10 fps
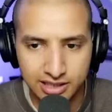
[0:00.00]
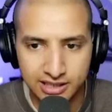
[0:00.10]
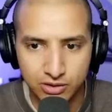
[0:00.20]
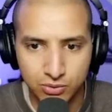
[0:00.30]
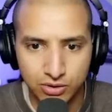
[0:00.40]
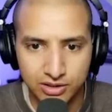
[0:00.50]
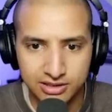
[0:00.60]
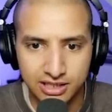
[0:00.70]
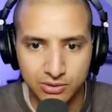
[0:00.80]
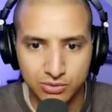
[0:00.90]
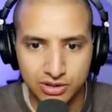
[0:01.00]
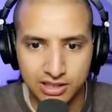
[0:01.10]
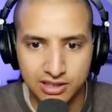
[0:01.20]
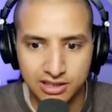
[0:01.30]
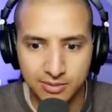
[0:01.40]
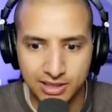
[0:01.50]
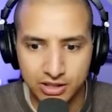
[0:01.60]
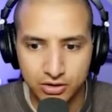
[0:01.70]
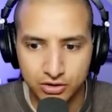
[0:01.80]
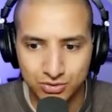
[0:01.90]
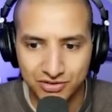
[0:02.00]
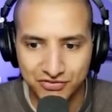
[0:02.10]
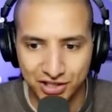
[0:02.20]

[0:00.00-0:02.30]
didn't work. Didn't work at all. I'm not a good drifter.